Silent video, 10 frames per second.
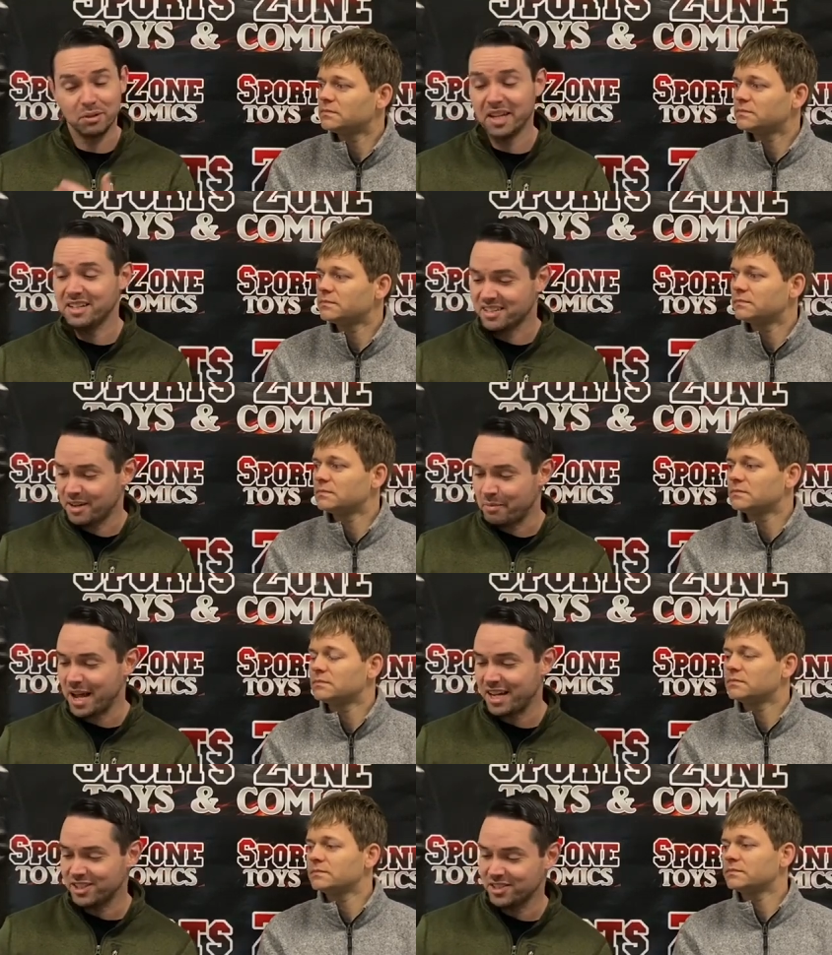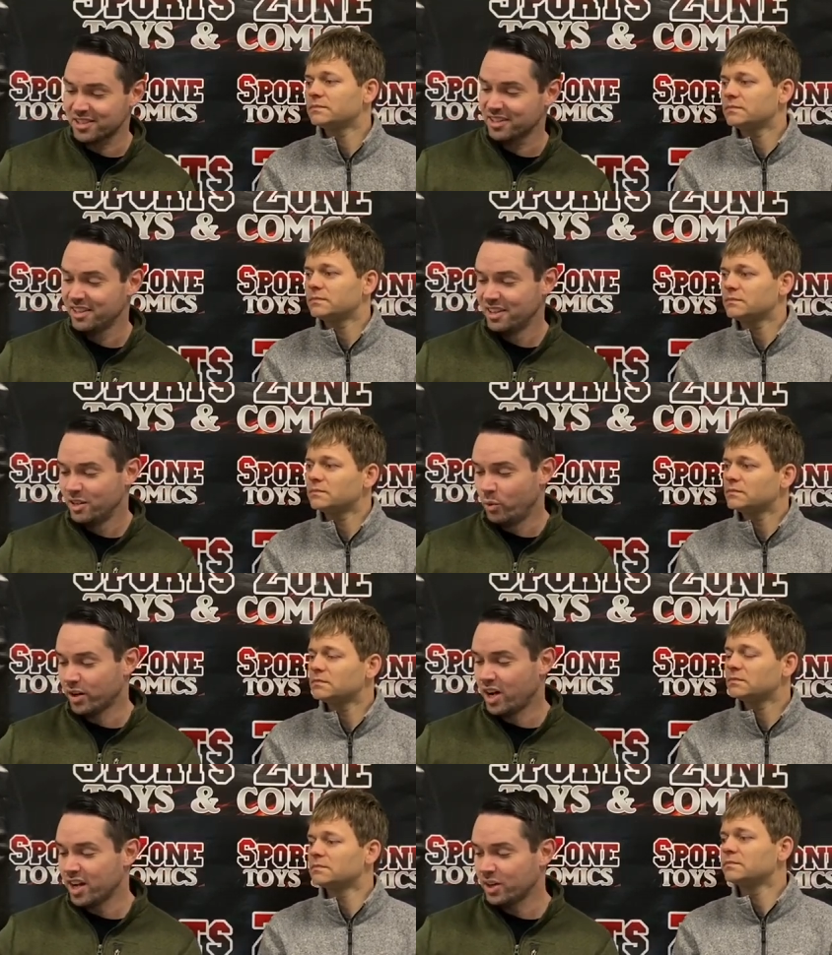Speaker 1: plates and patches.
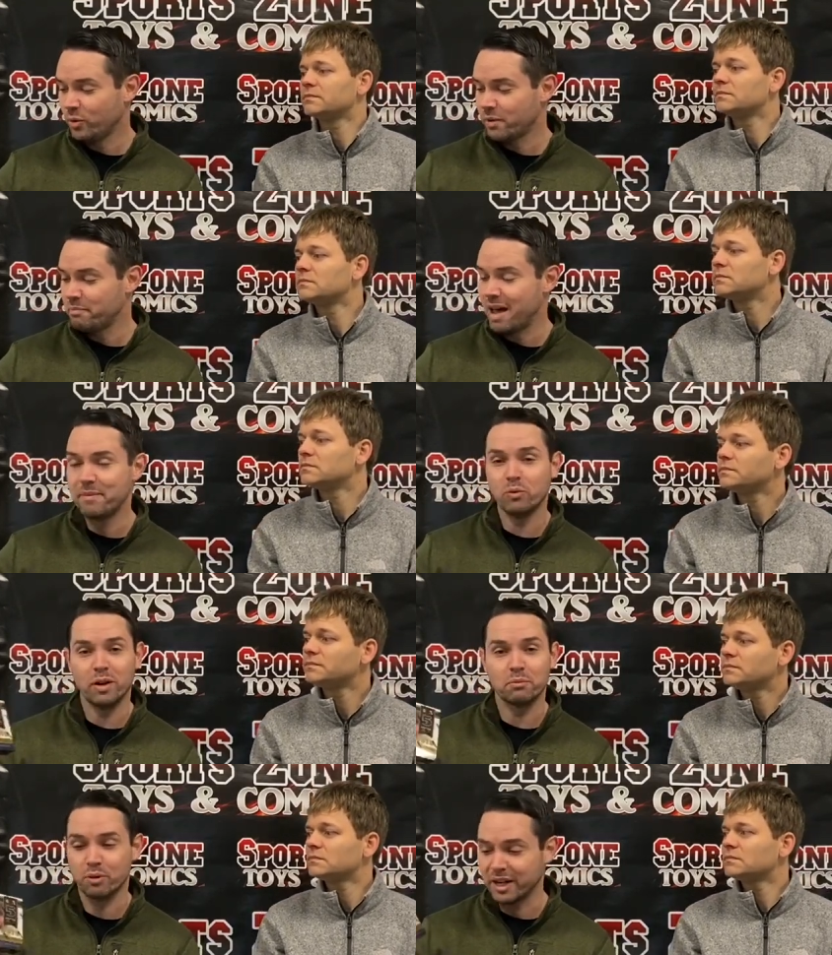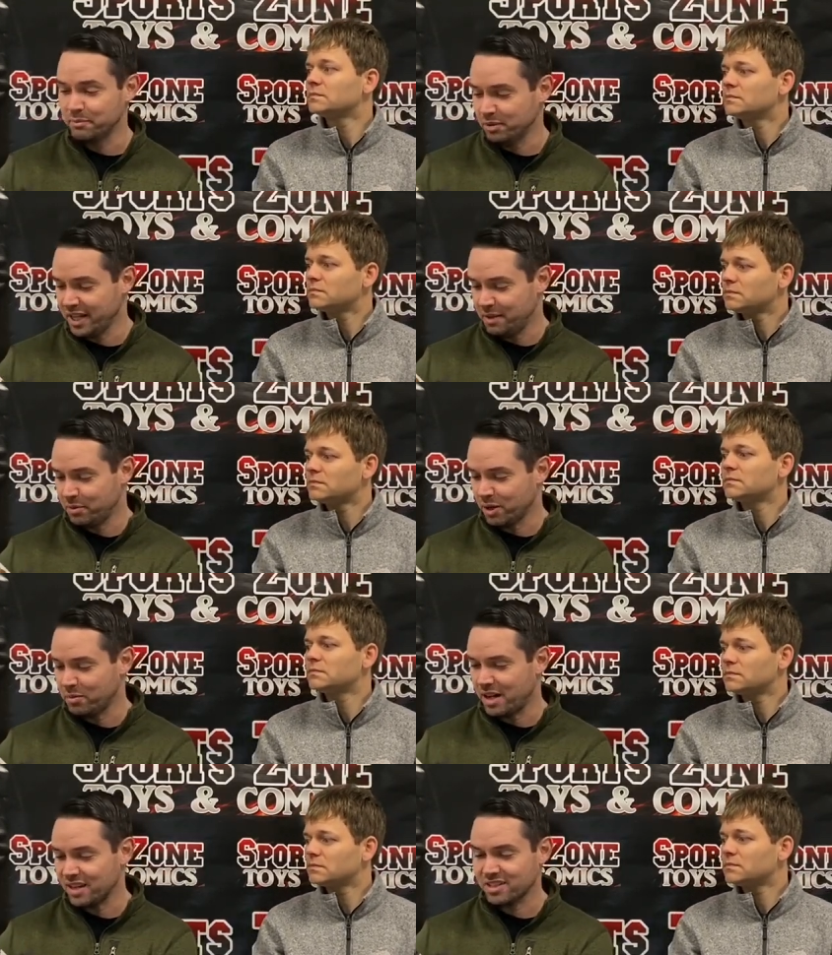One auto, one mem, and one printing plate per
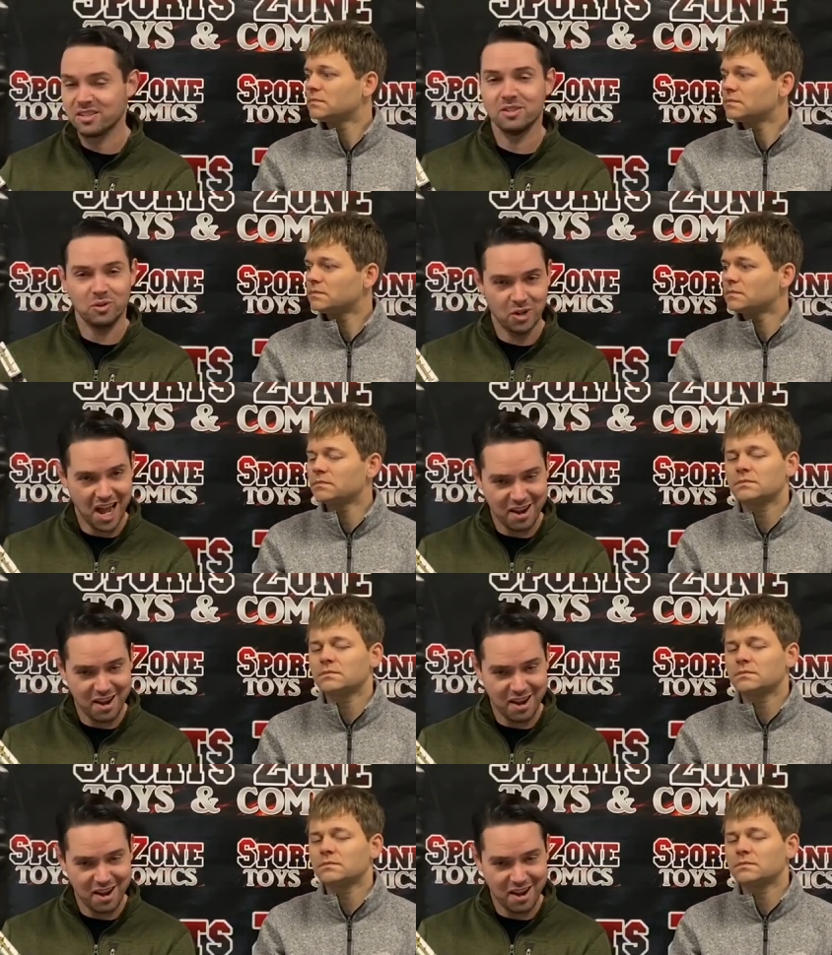box on